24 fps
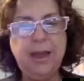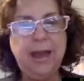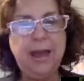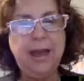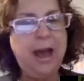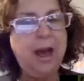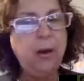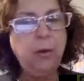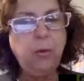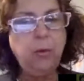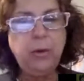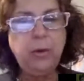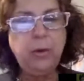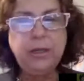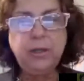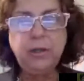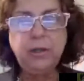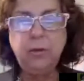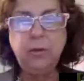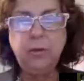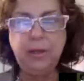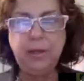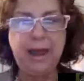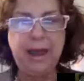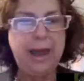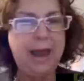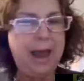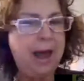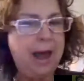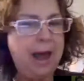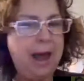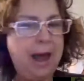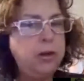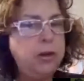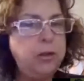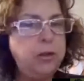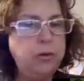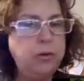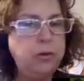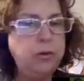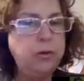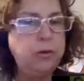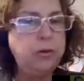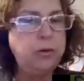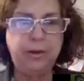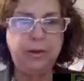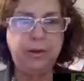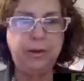How do we do that? How do you do
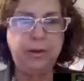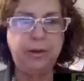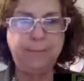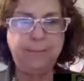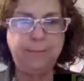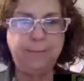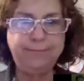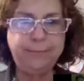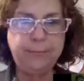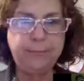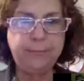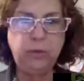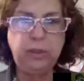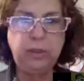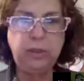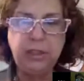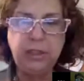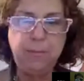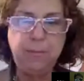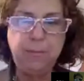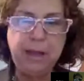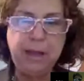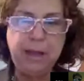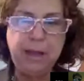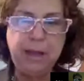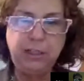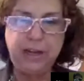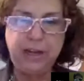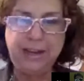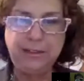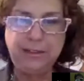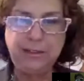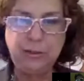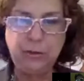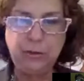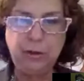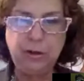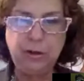that? What's the magic answer?